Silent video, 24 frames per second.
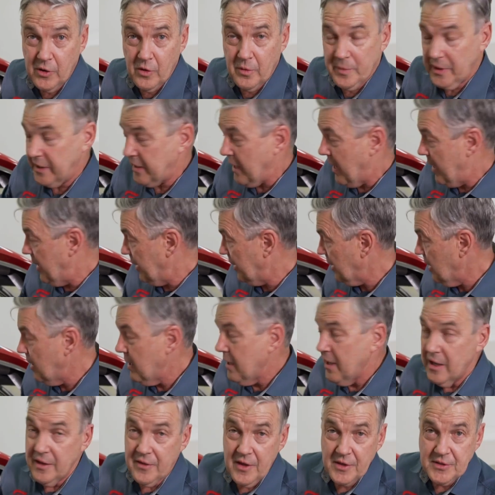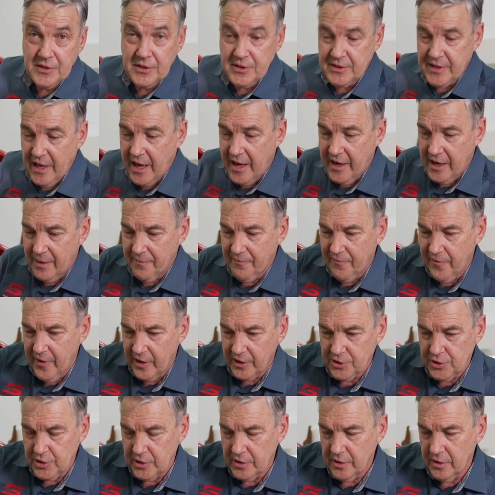or mechanic, there's a startup
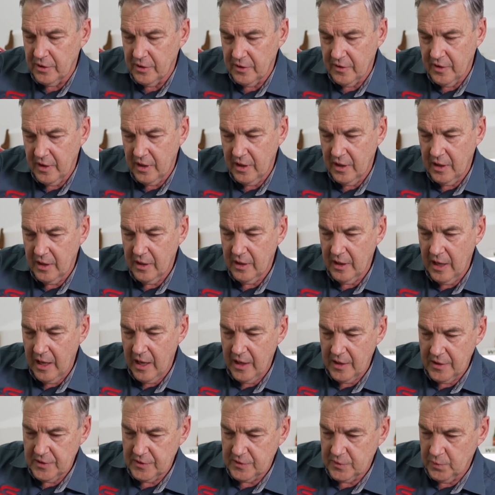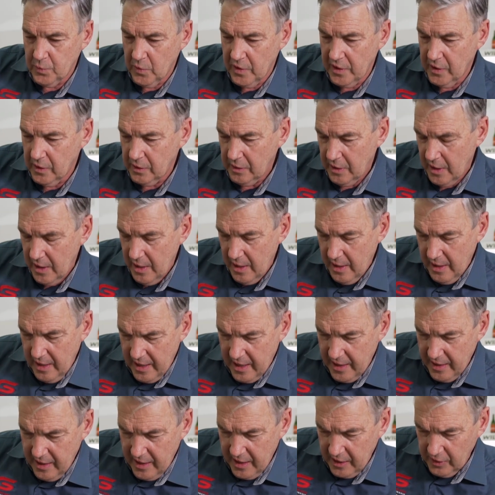function there as well.
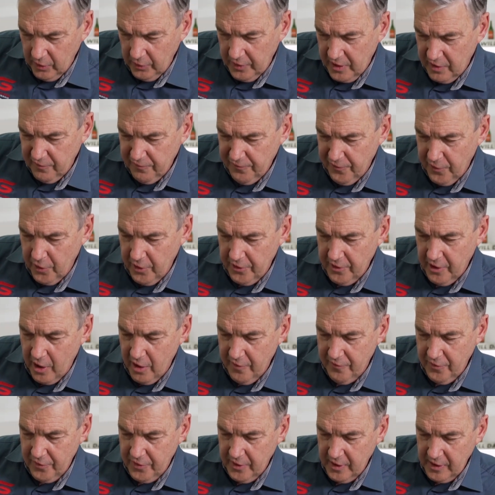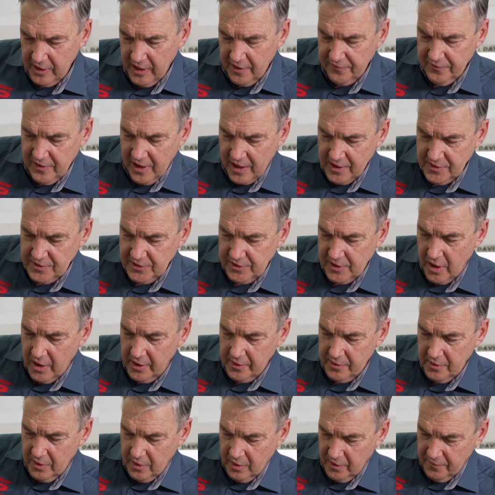And looking further over the left-hand
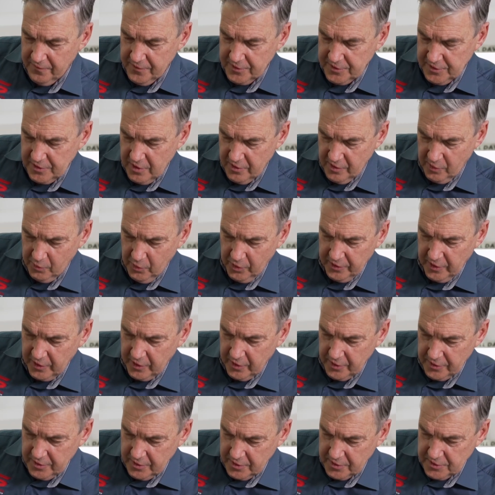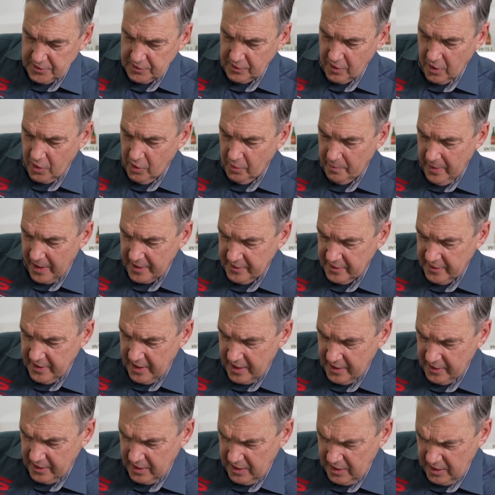side of the steering wheel, you've got the scroll button
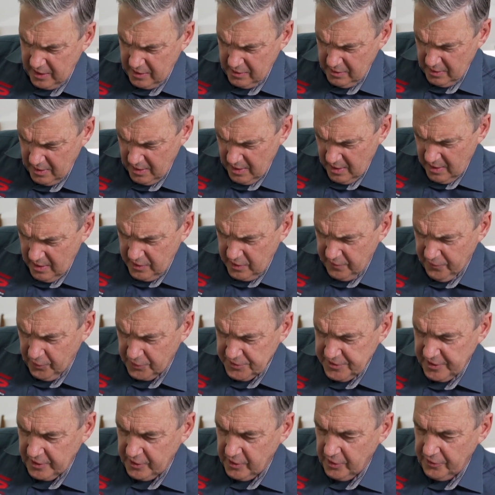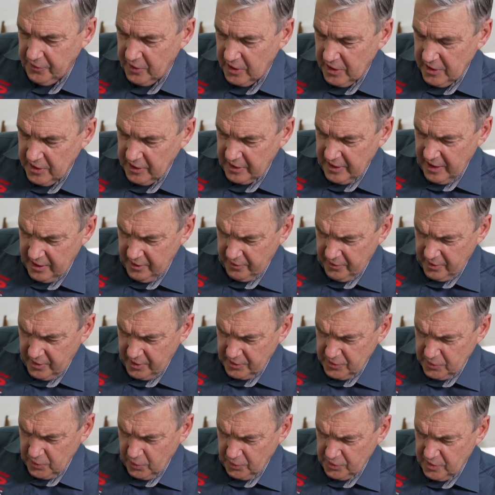down here. You've also got the indicator that I
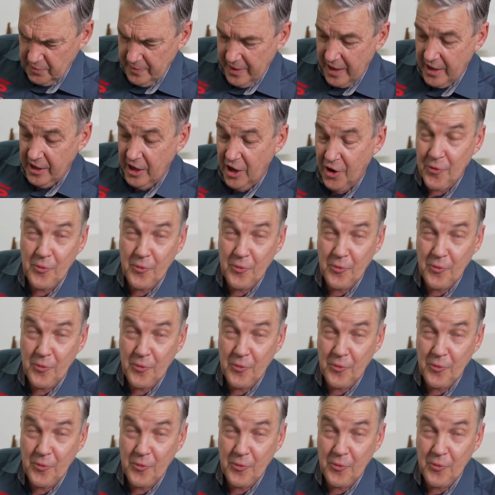talked about, a